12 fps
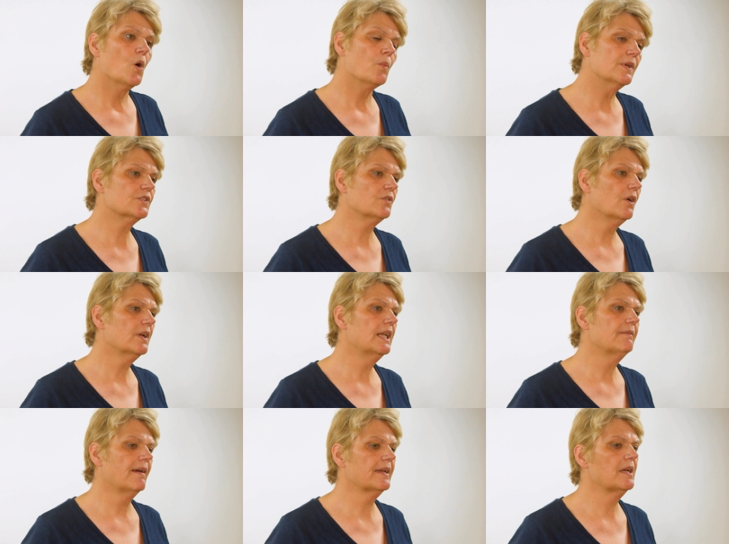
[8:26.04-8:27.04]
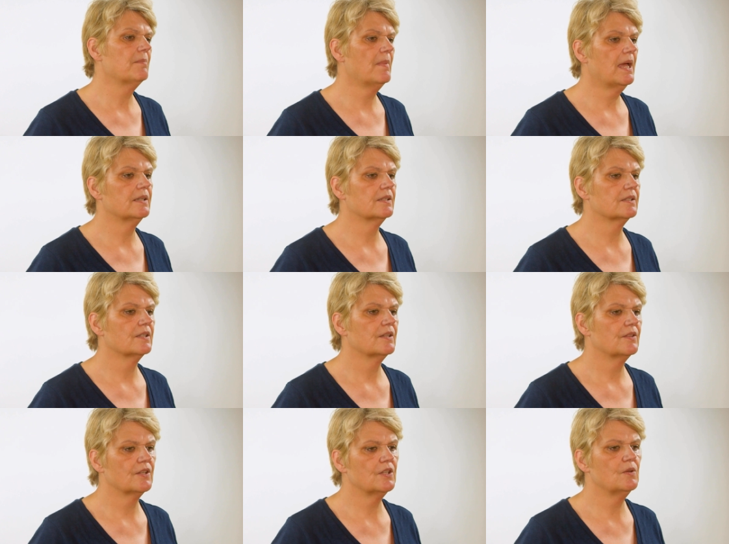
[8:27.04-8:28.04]
We strongly recommend
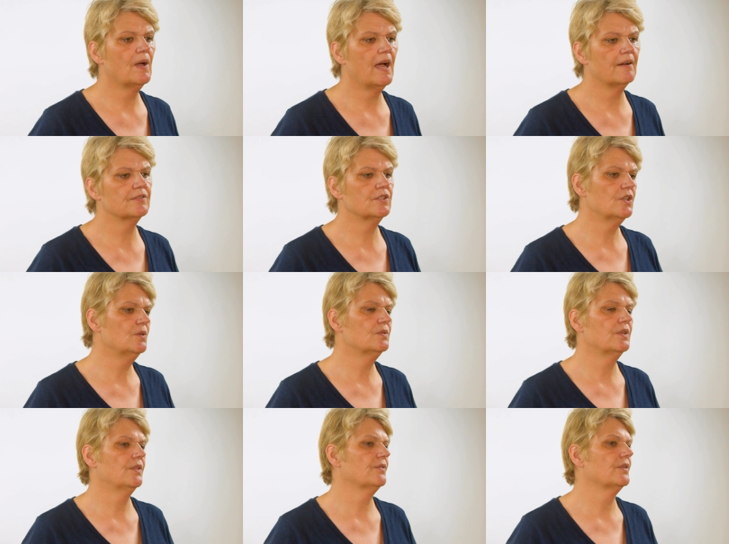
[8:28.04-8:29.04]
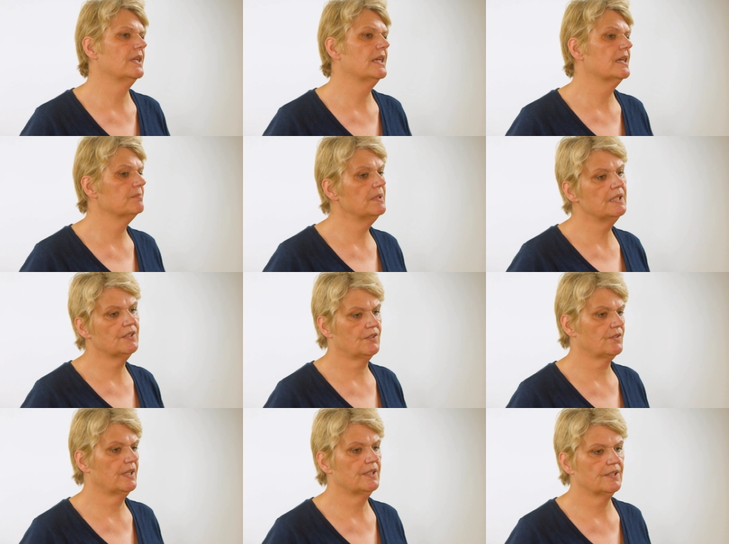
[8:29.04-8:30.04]
that you have two to three
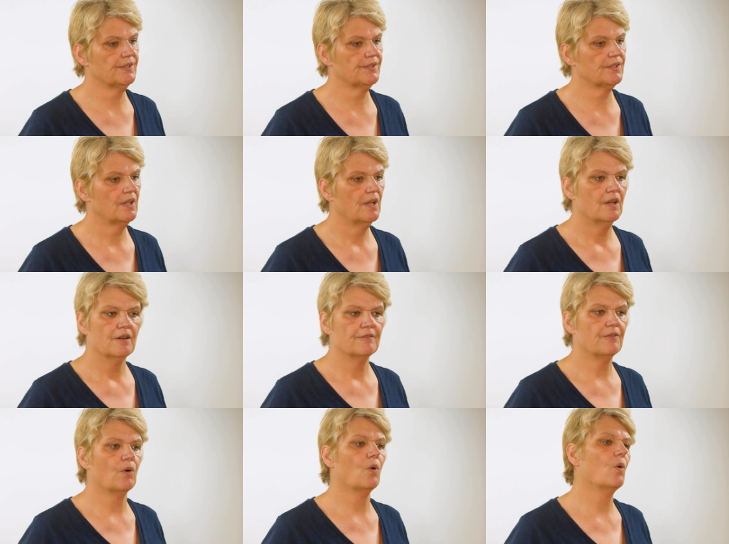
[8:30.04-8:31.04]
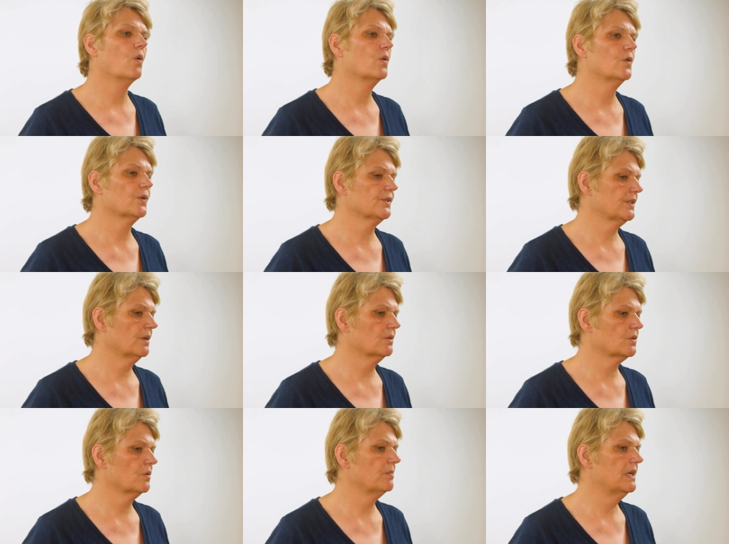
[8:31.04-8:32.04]
administrators for all your
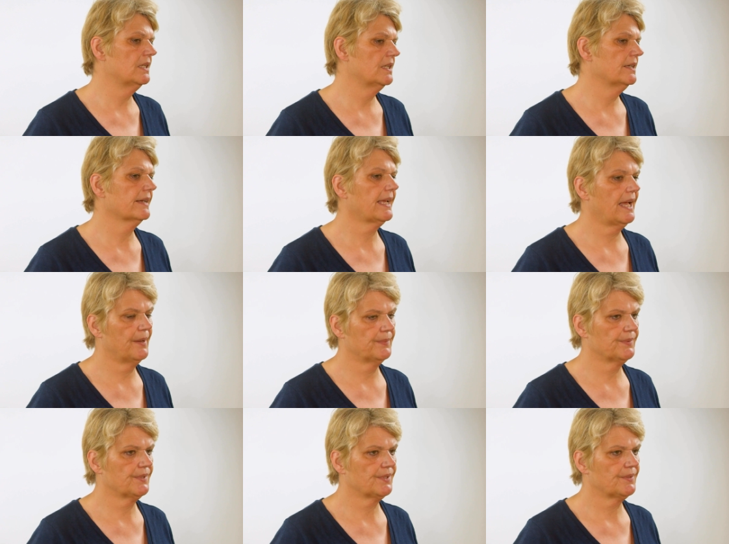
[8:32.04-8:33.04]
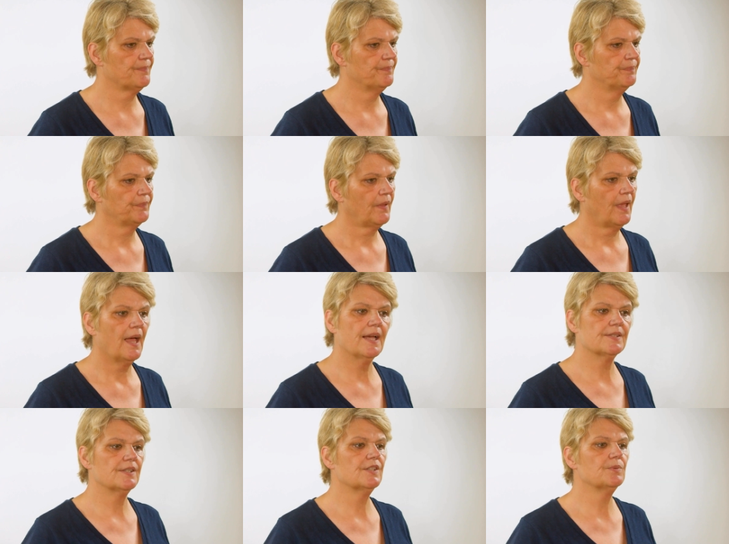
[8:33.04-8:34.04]
social media accounts,
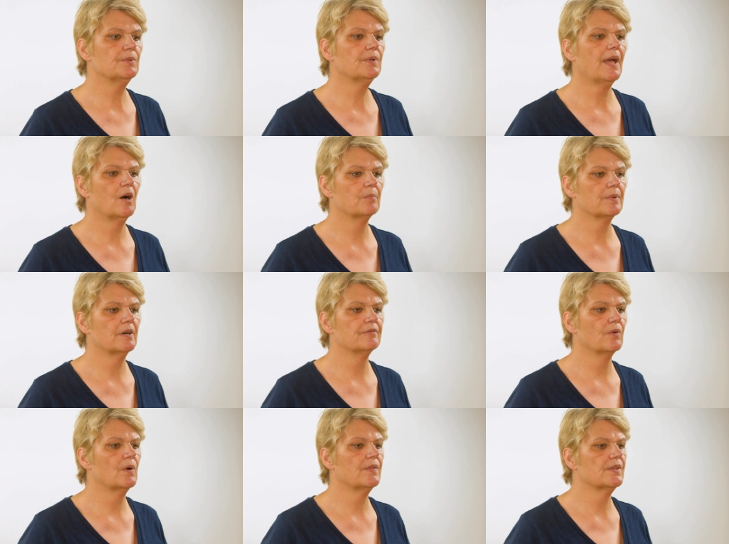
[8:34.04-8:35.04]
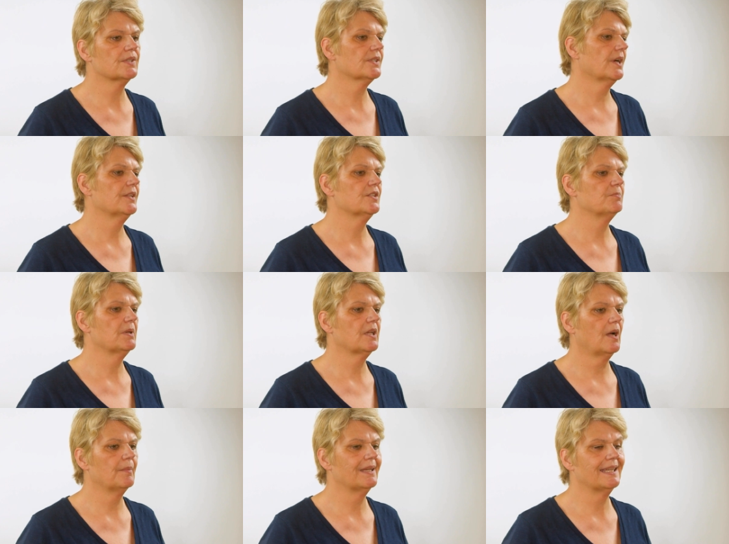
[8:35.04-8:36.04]
as this will help avoid the sites
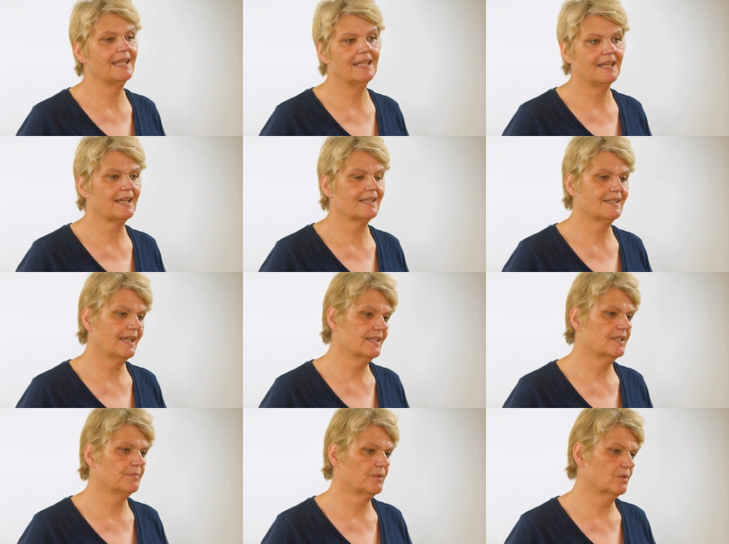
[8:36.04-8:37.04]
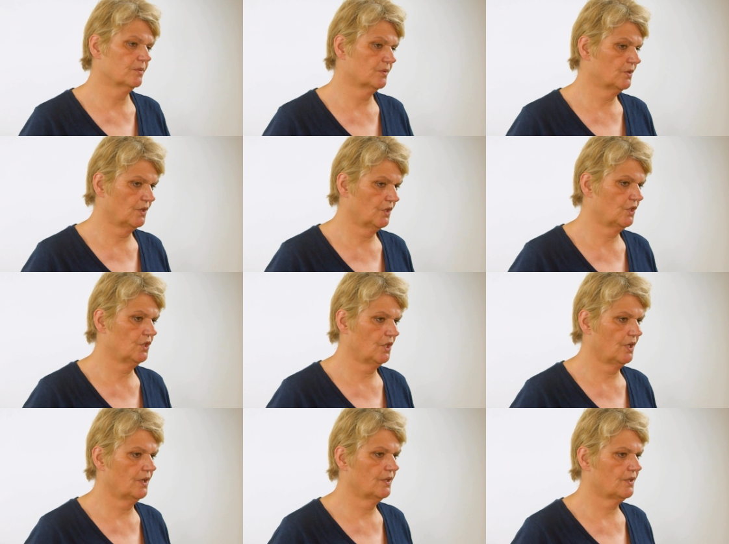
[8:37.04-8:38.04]
becoming inaccessible to the
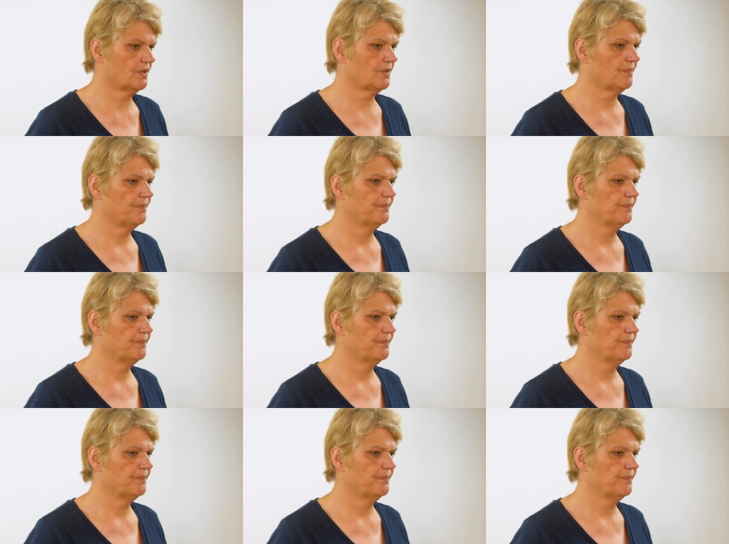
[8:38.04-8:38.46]
church.